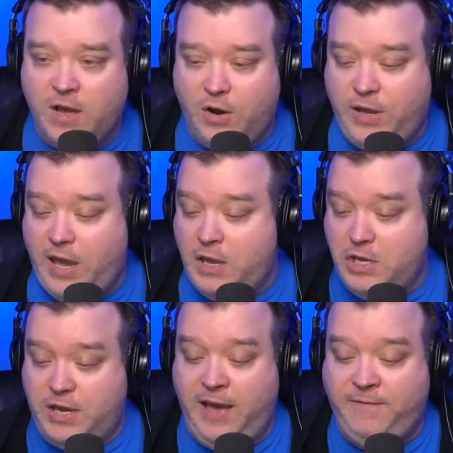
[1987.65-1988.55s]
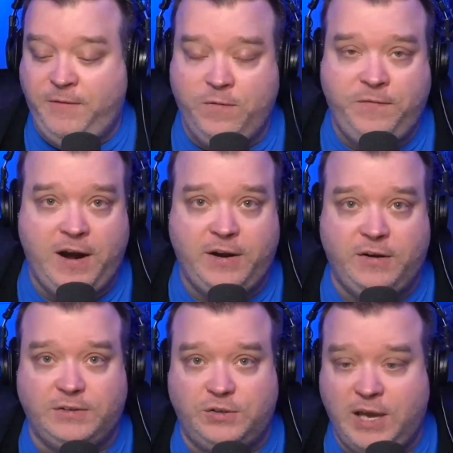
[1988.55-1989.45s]
Okay. You got Foo
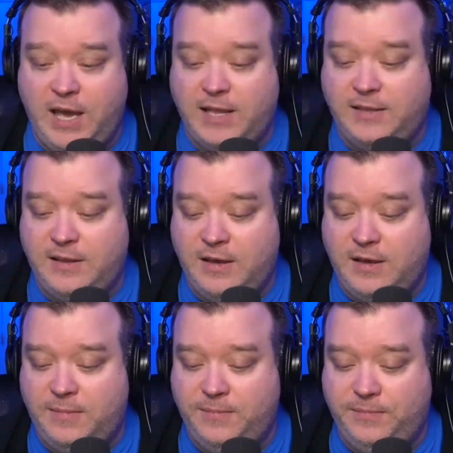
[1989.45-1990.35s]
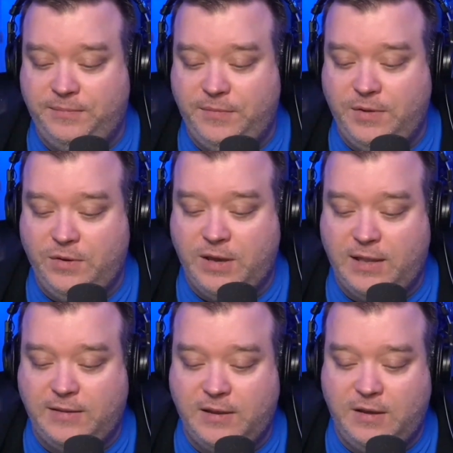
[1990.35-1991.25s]
Fighters. You got, um, you
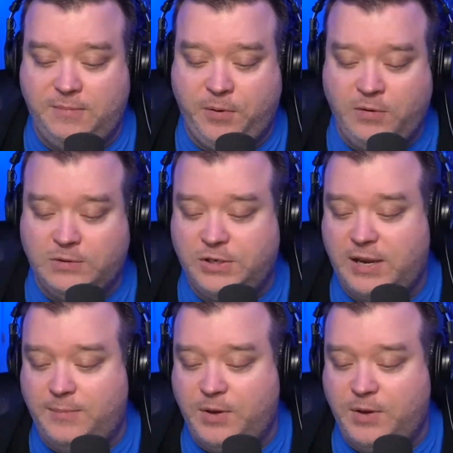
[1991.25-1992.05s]
got, uh, Pearl Jam.